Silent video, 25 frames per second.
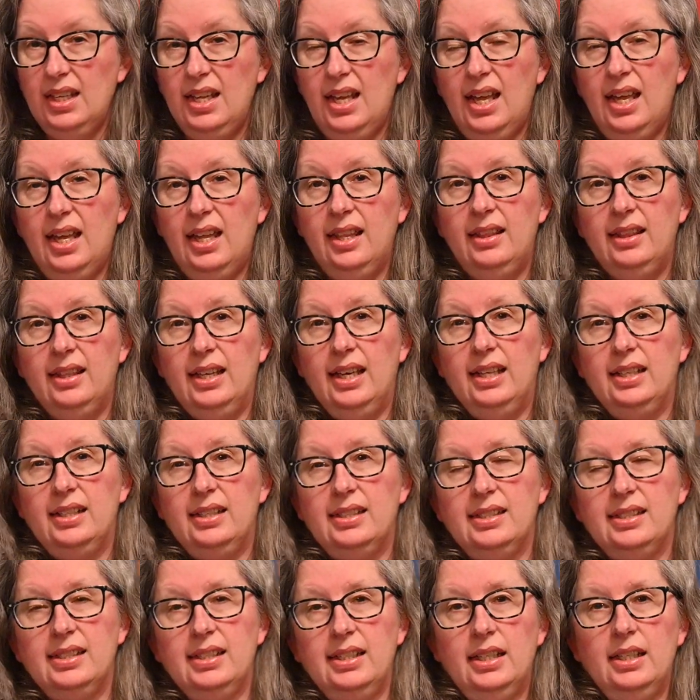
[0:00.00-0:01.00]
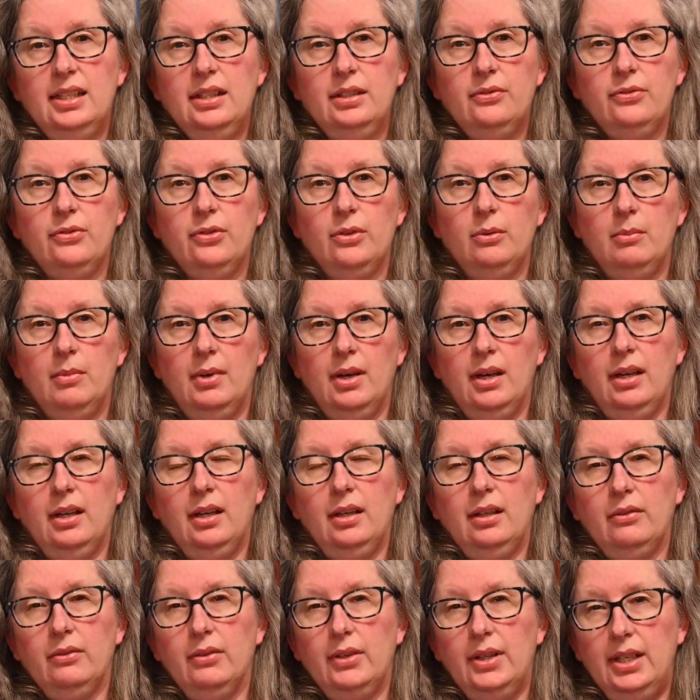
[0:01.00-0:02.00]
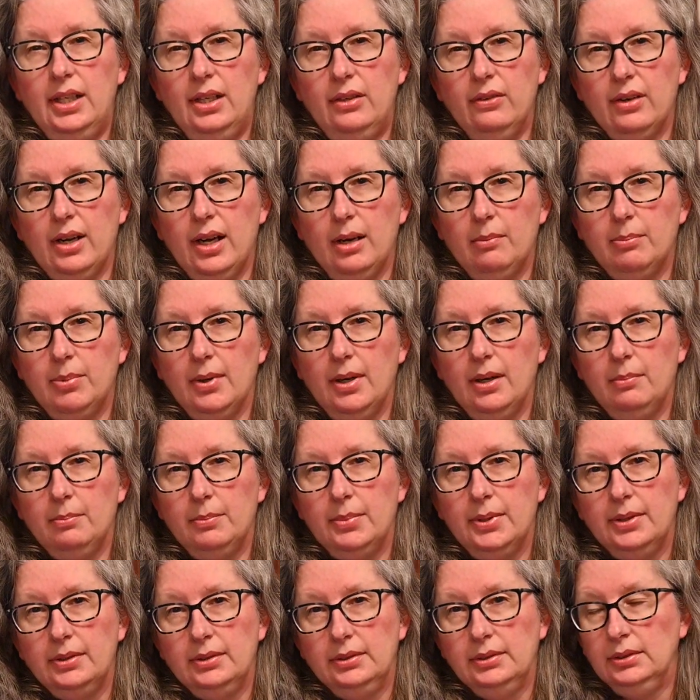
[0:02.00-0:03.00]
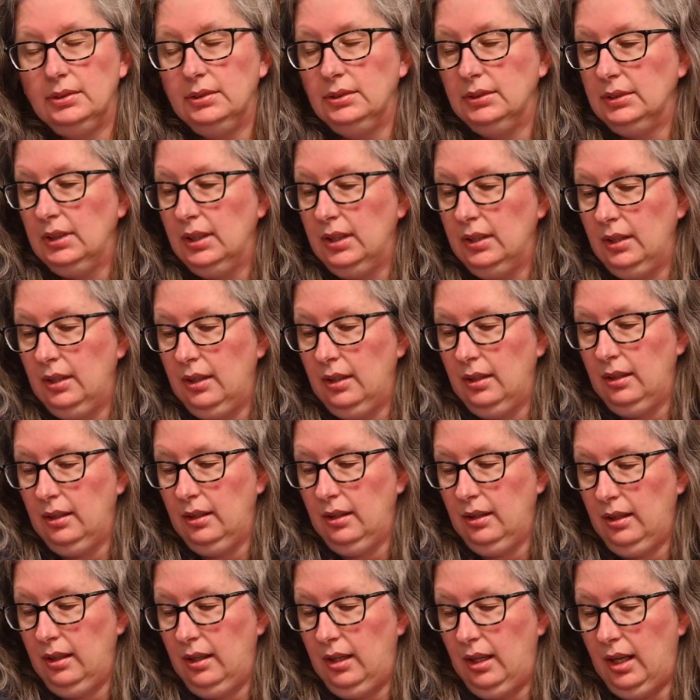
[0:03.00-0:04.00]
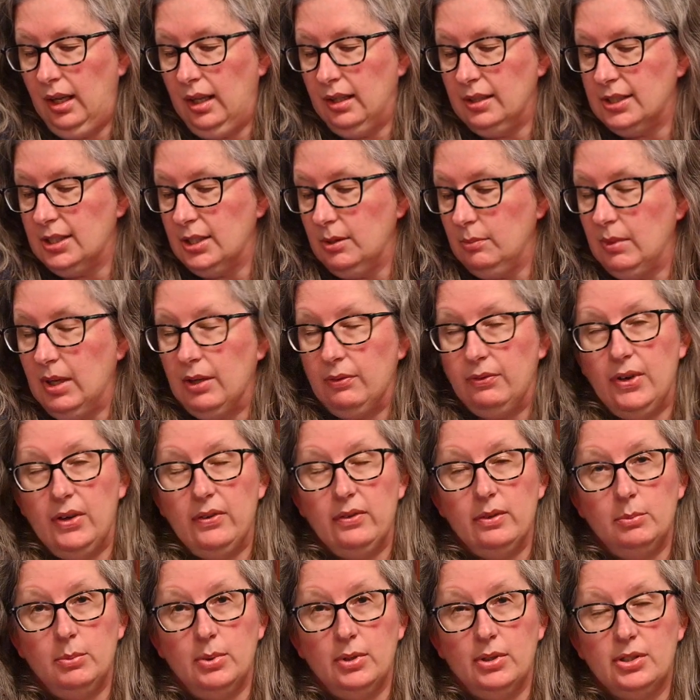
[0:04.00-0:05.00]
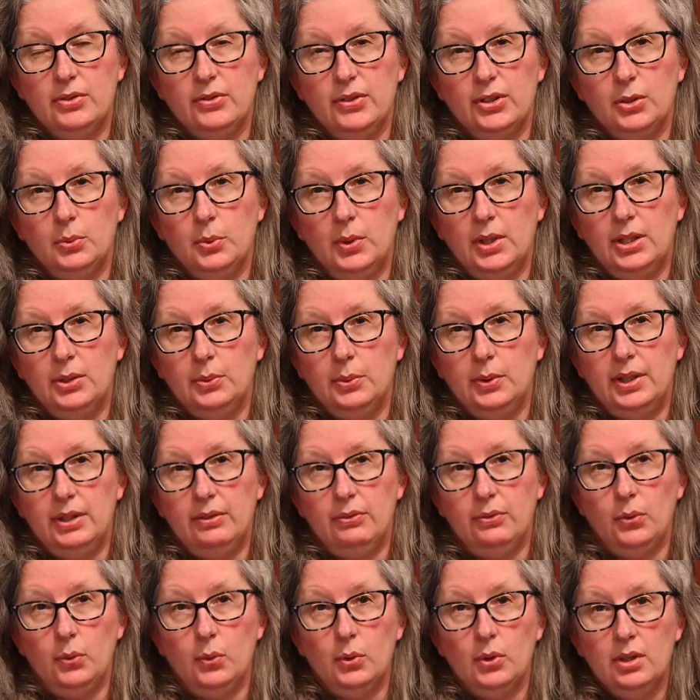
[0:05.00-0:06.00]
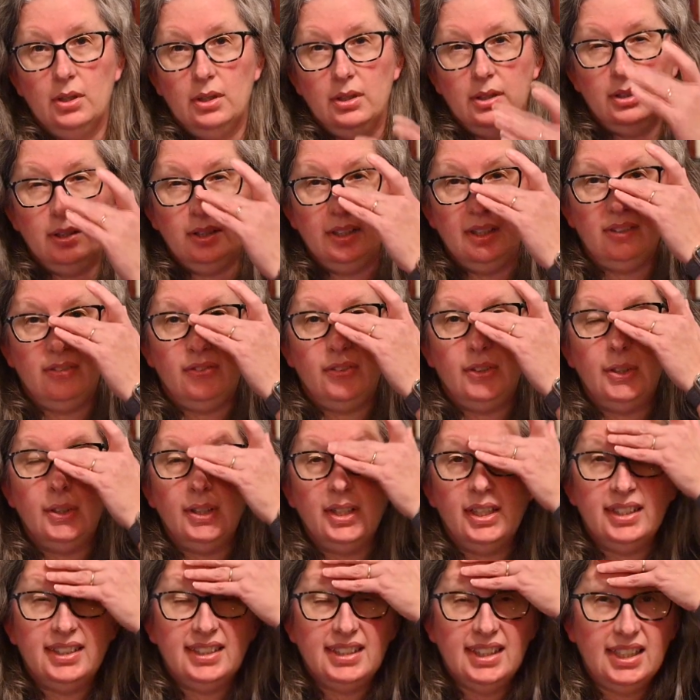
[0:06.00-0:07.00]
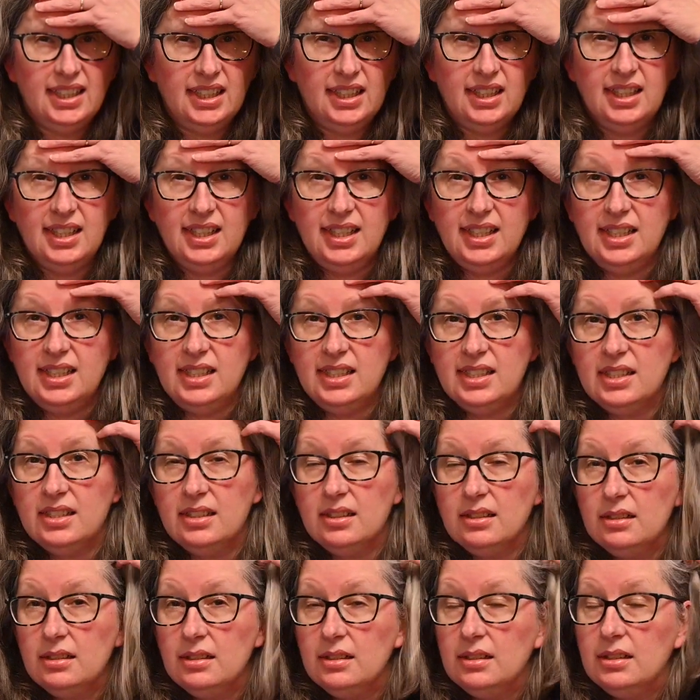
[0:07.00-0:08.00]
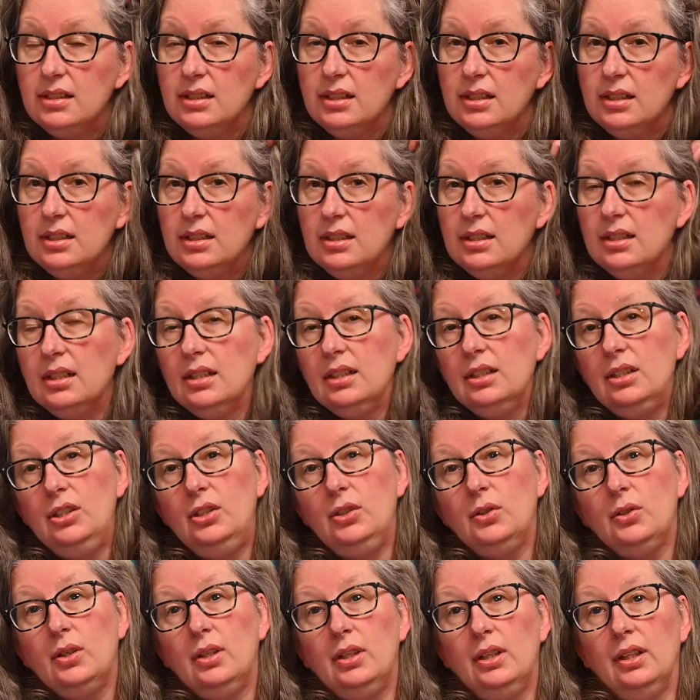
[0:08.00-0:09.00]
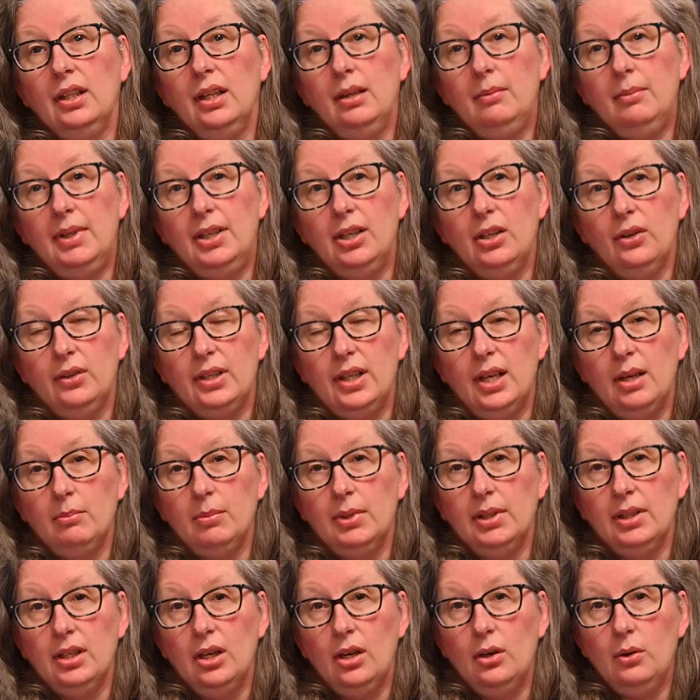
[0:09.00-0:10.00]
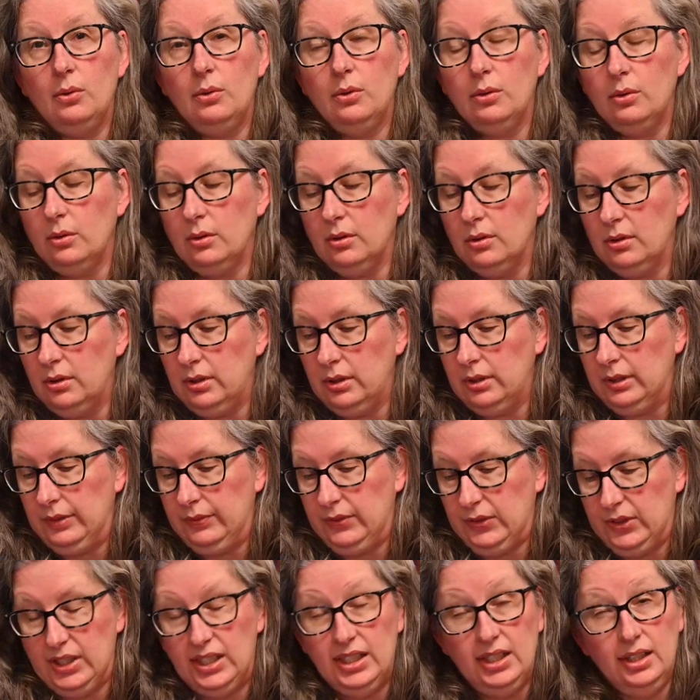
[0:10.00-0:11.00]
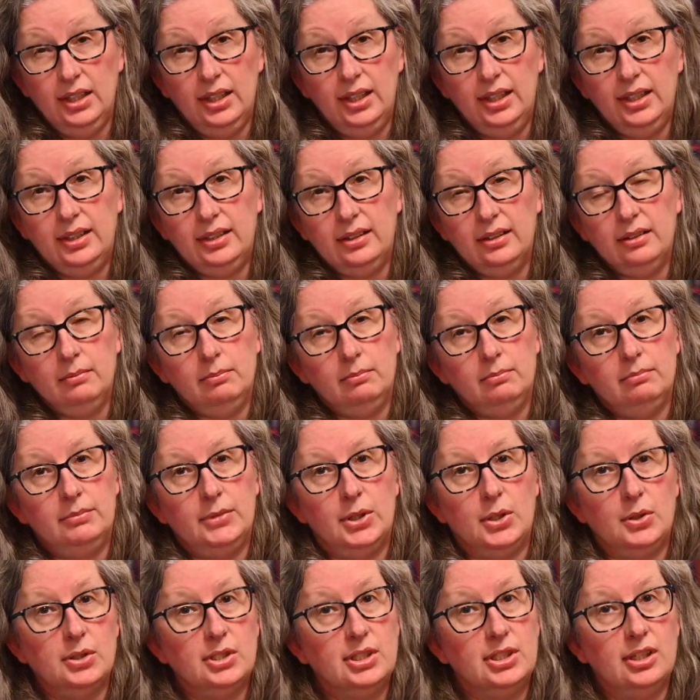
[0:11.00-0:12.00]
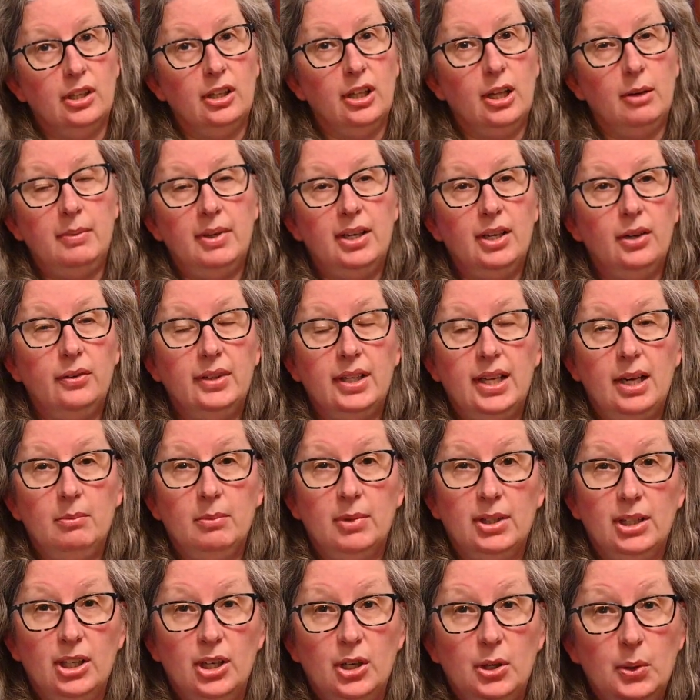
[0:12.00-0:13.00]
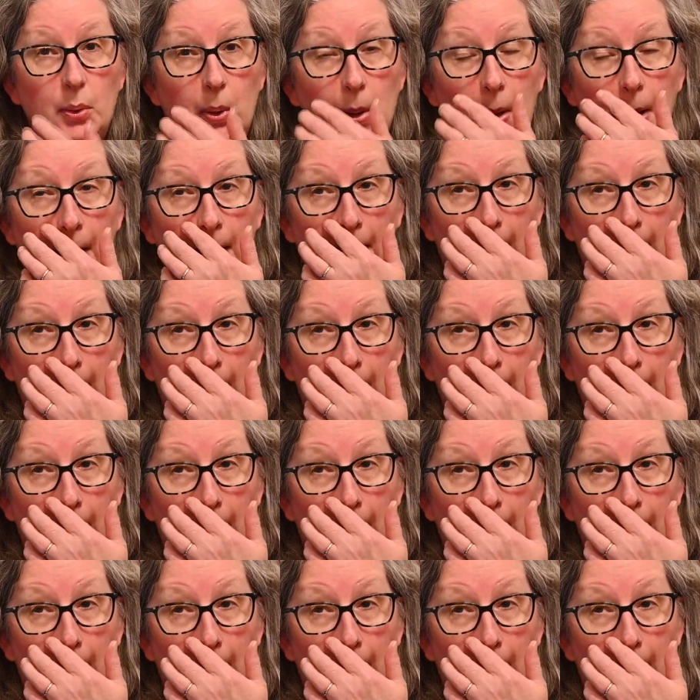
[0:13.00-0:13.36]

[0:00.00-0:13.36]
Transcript: And that is it for my reading wrap-up and some of my favorite books for 2024. If you liked any of these, you can let me know down below. Or if you didn't like them, you can still let me know down below.